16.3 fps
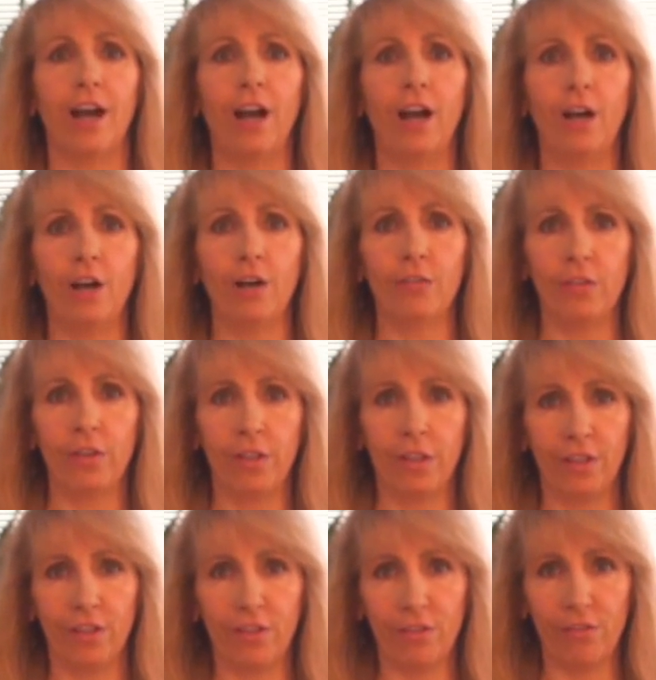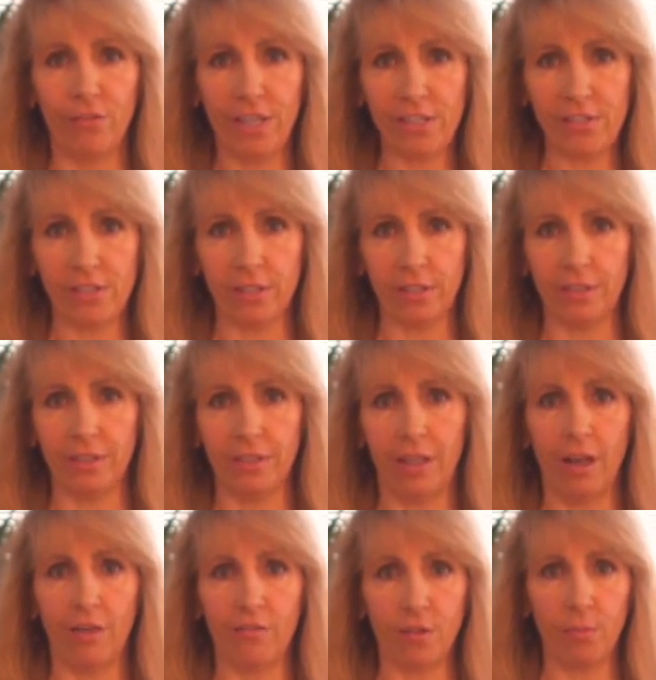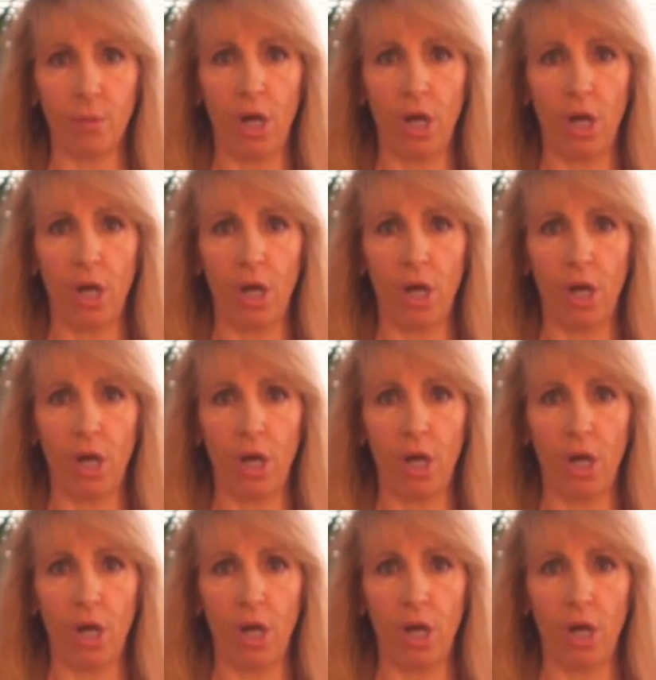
of the vessel, of the